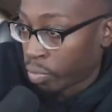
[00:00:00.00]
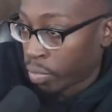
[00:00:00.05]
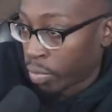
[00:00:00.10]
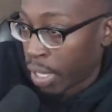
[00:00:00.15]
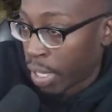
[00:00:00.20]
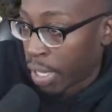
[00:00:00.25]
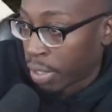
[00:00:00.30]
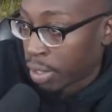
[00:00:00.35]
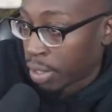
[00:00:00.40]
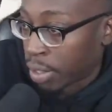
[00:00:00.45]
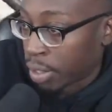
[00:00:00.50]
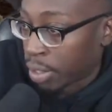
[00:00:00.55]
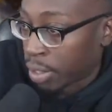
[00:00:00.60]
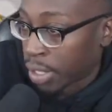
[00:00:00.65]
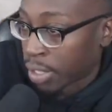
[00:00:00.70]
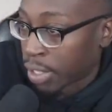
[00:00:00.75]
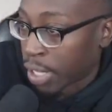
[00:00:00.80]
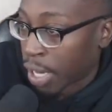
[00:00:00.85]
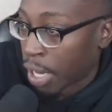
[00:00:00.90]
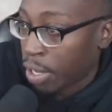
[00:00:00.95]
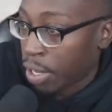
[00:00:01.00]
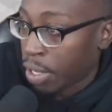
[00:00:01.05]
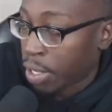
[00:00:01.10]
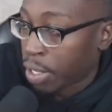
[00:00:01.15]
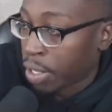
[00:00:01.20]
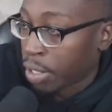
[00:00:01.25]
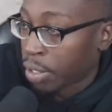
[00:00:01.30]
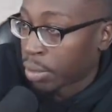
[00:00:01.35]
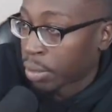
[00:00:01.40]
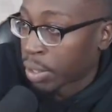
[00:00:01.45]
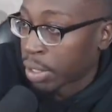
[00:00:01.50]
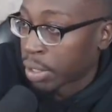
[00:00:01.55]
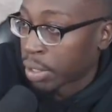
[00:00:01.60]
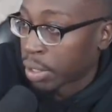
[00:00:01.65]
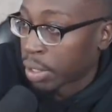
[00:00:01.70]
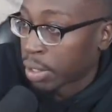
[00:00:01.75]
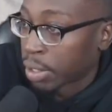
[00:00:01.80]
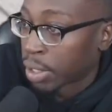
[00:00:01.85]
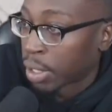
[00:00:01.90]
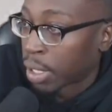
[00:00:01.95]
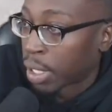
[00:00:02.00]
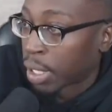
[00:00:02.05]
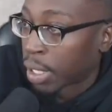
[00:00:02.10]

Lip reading: That's how you get your consistent